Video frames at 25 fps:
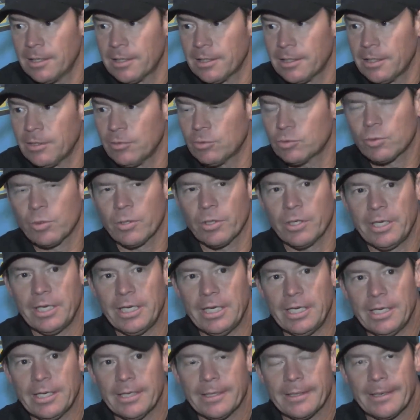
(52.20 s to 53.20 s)
it was really
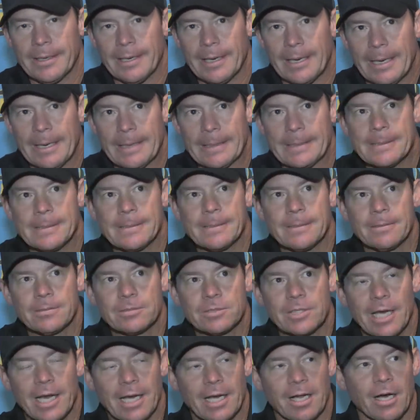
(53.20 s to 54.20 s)
neat. Uh,
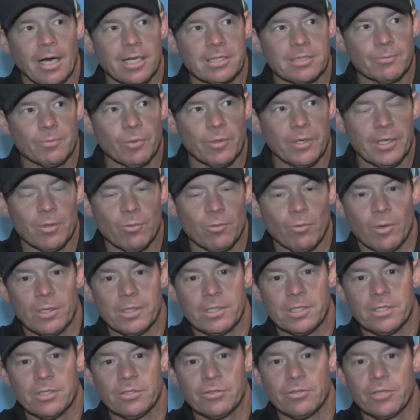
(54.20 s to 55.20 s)
was kind of contemplating what
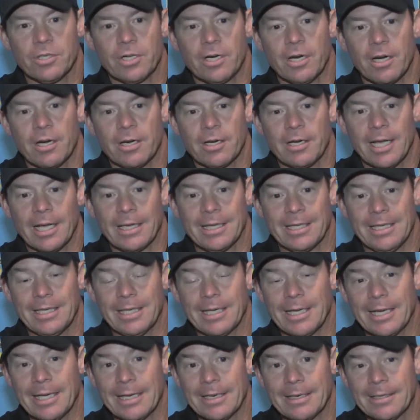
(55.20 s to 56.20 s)
to do there at
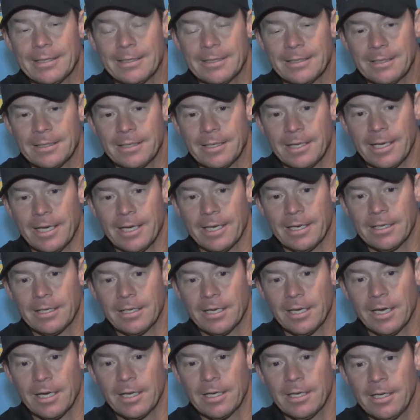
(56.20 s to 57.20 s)
the end, and
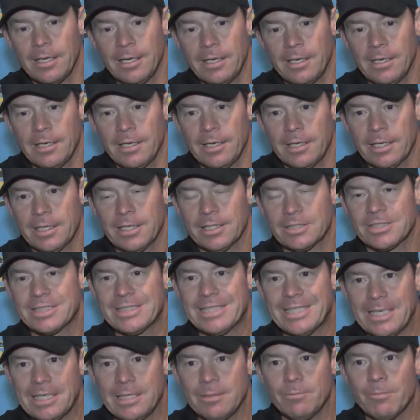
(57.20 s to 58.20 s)
uh, his
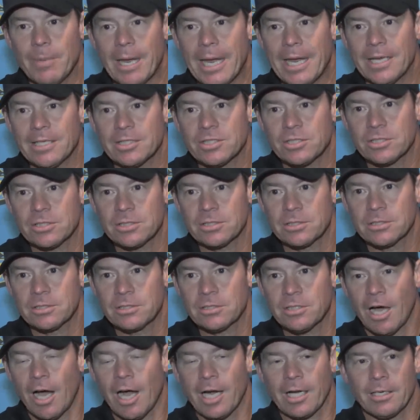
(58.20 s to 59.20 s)
teammates
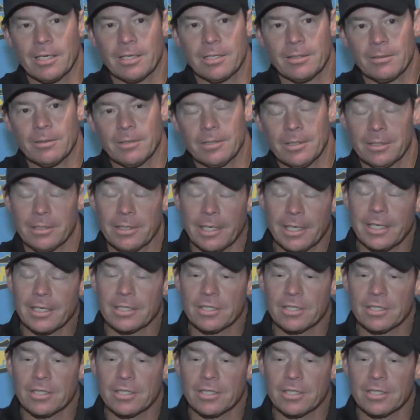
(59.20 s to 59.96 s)
talked they didn't